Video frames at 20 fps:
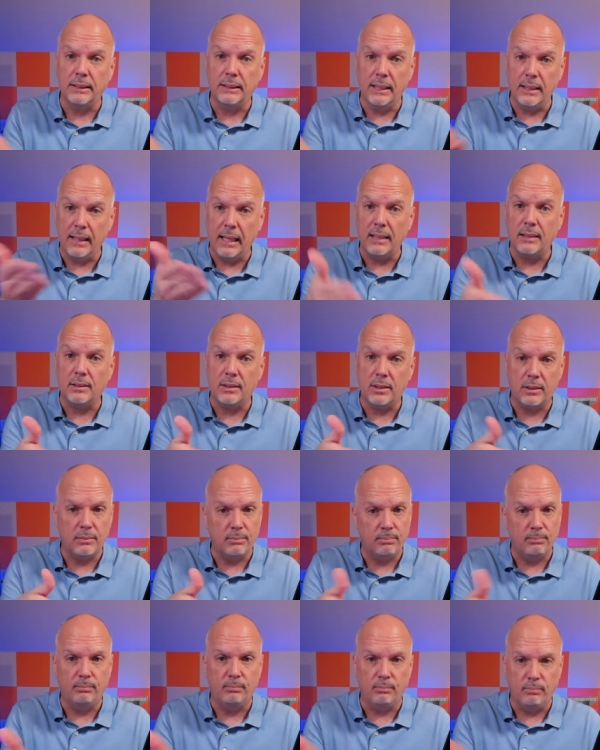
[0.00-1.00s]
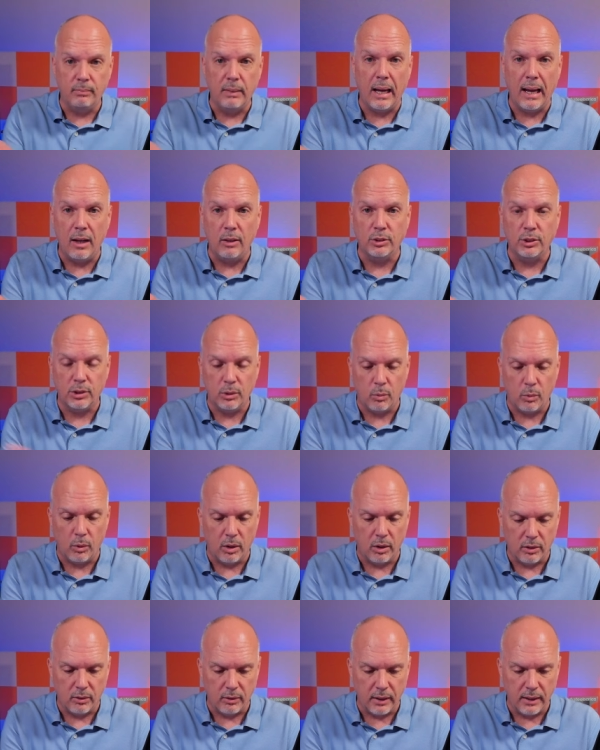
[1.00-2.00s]
See, that's how it should
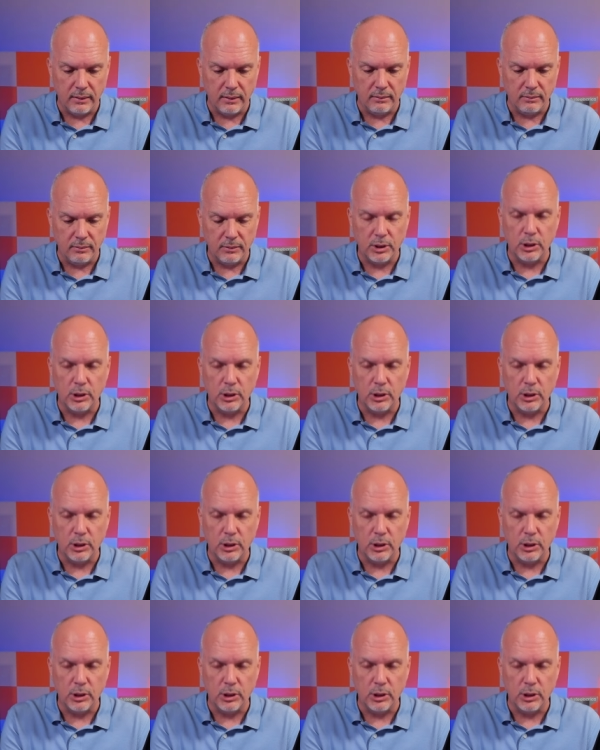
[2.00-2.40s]
work, right?